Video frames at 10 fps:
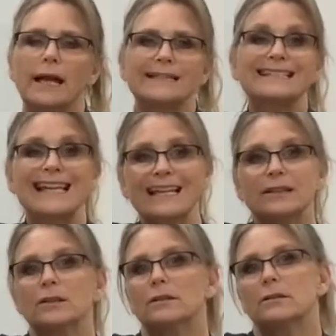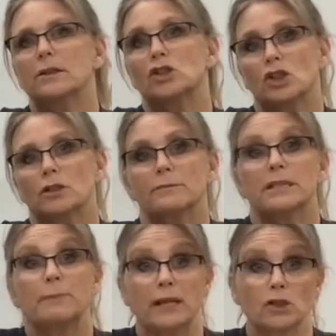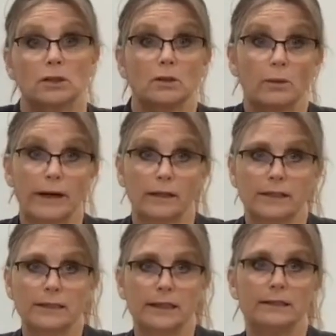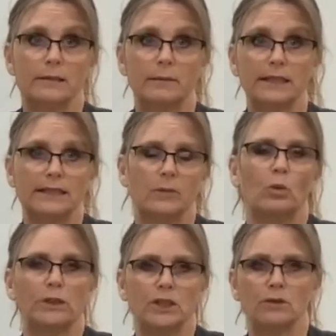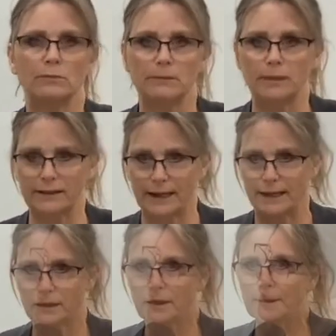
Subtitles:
I said the term spatial awareness, and somebody said, what do you mean by that?